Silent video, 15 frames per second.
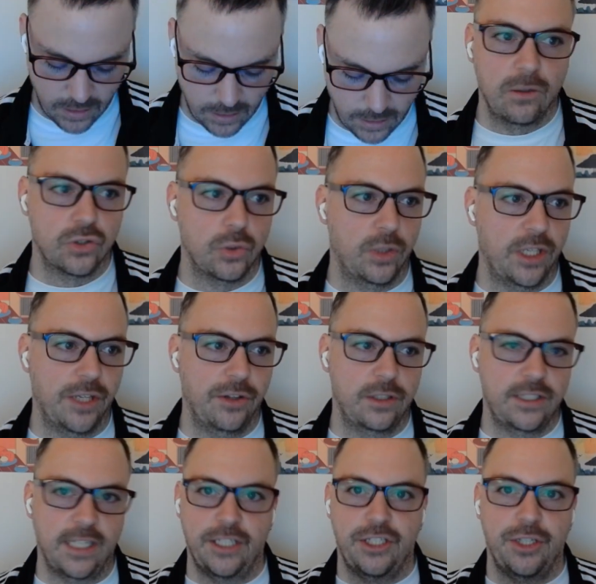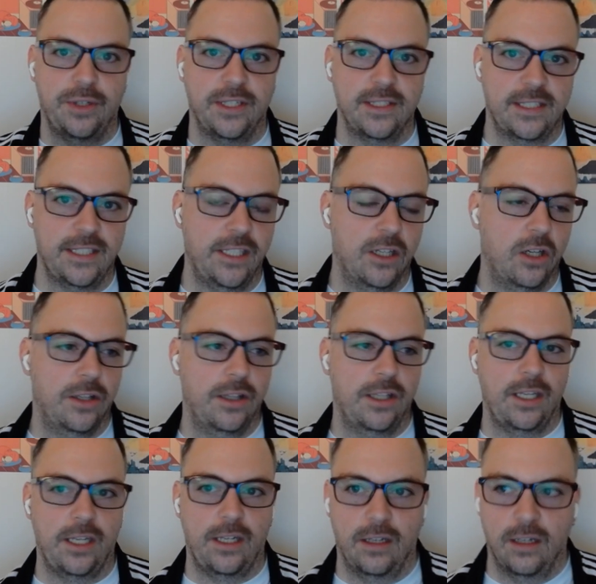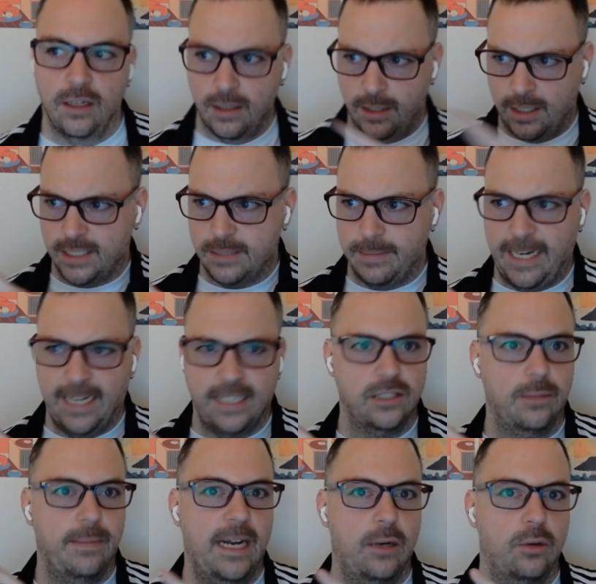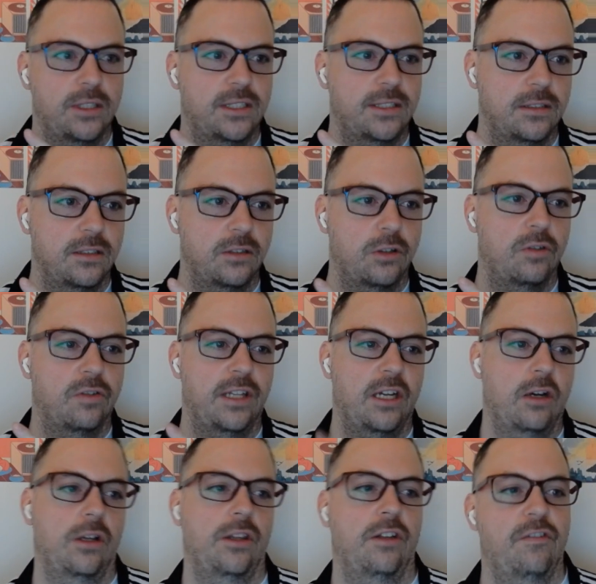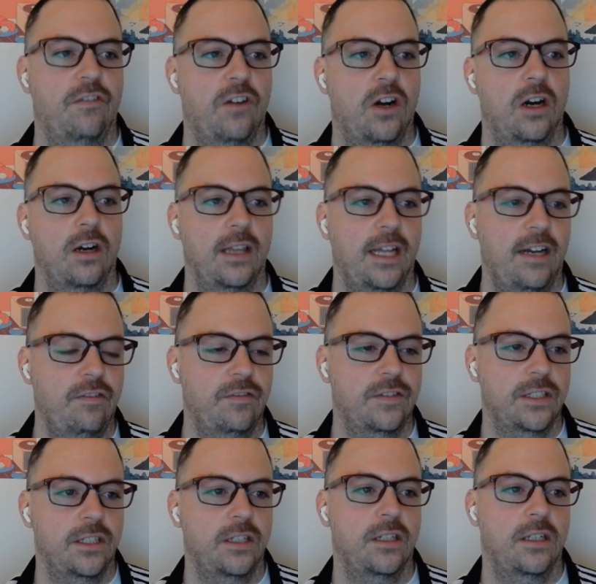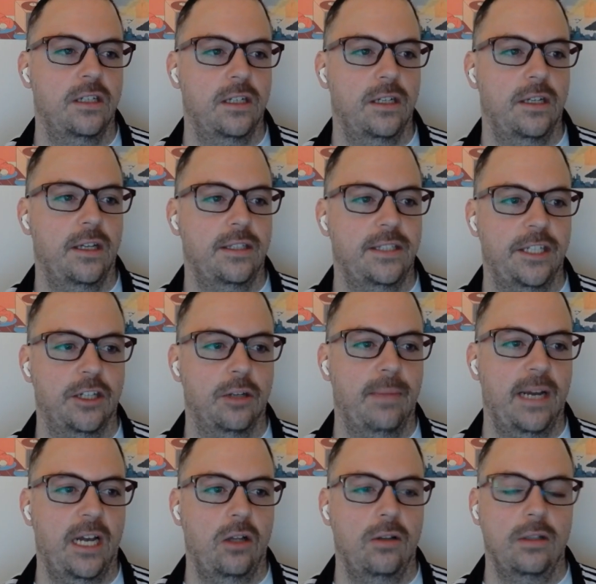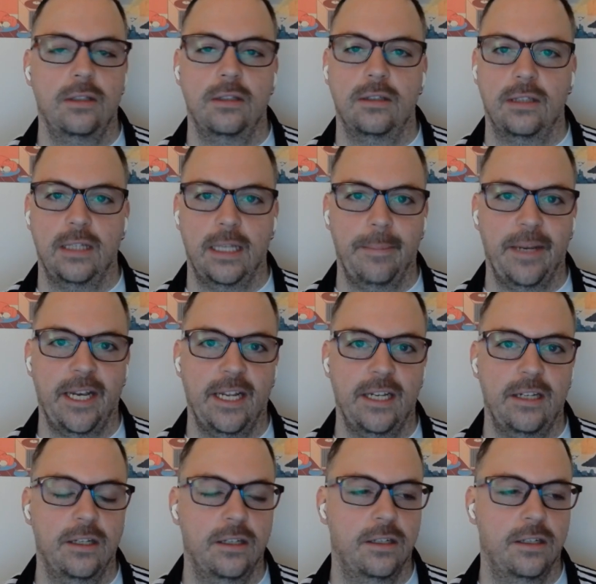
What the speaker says: So one other touch you can see on I guess my hands are backwards, over there on the far left, Tinkerbell, limited.